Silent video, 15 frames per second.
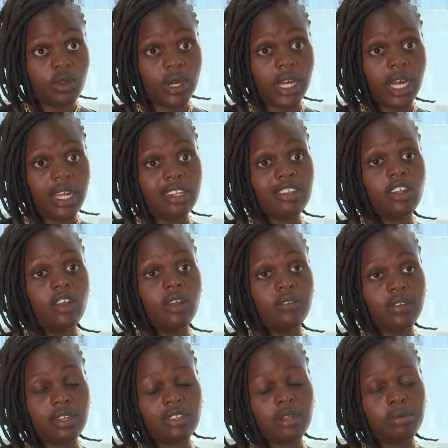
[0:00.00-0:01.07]
work until you
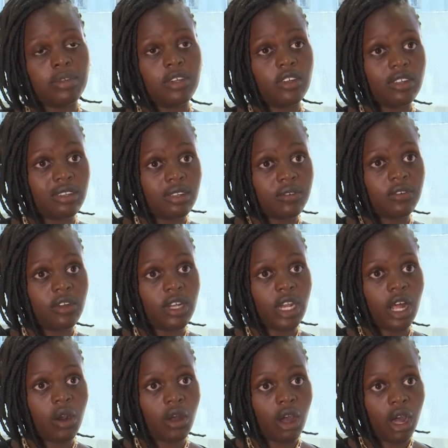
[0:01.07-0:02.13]
have accepted yourself you're an
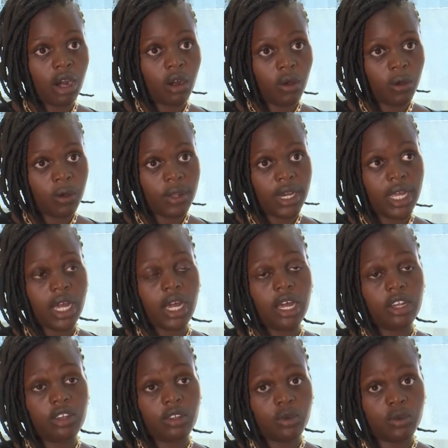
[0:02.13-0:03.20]
alcoholic
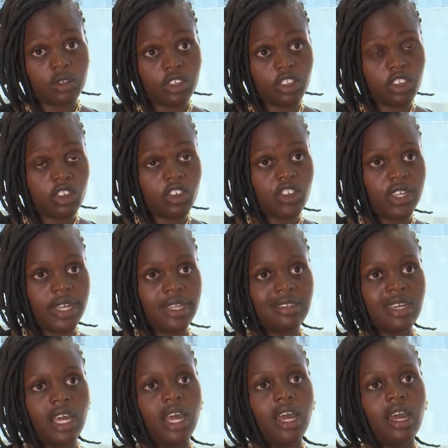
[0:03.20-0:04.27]
and you want to change.
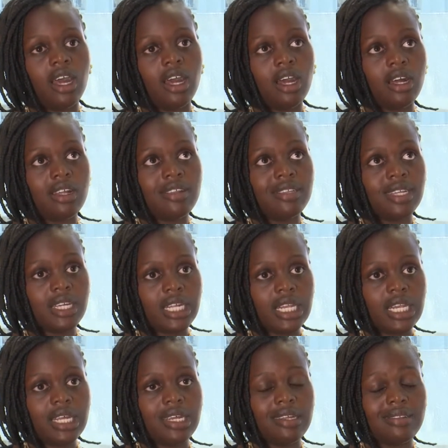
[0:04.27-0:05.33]

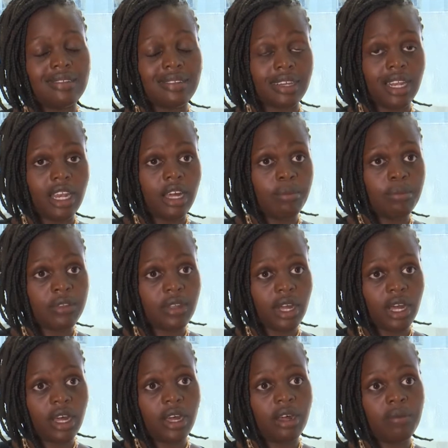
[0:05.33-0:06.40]
Secondly, it's relapse.
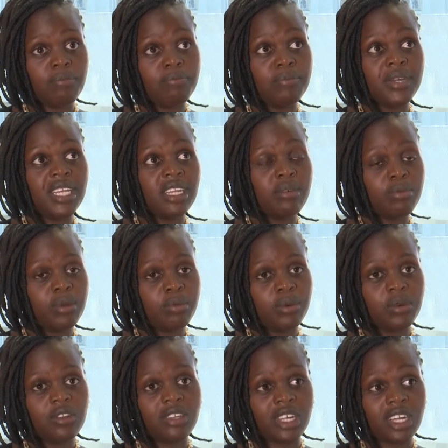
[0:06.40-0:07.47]
Many
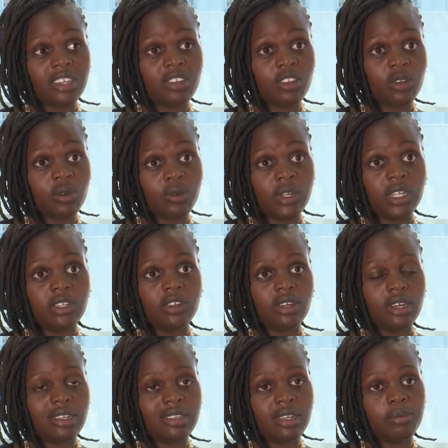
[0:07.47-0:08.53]
people start so well, you
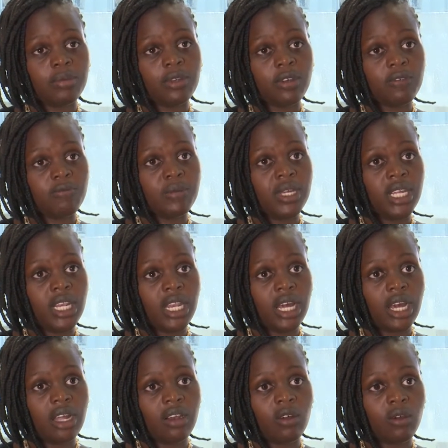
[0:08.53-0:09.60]
accept you have been
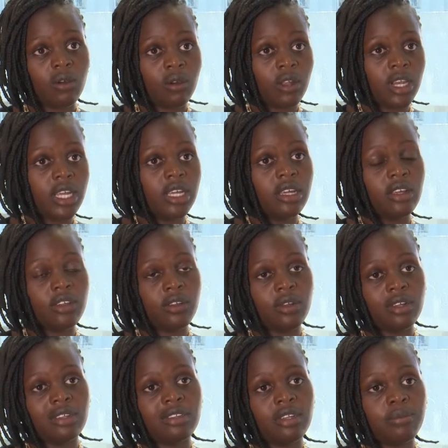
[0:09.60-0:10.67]
alcoholic, you
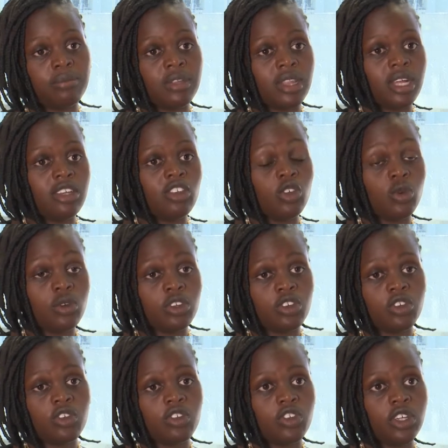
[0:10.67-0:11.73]
accept that you want
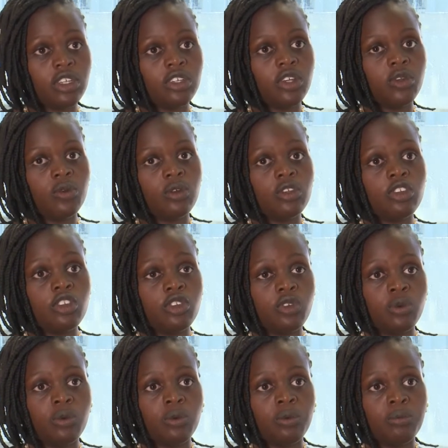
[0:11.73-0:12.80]
to change and you want
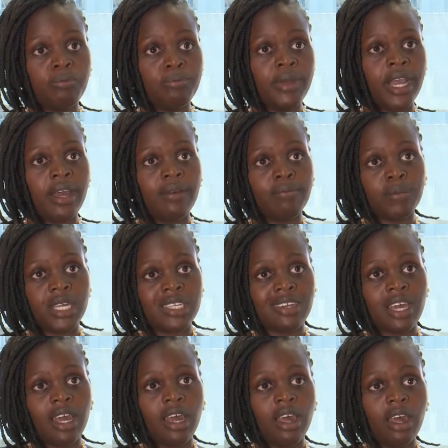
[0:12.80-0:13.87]
to become better,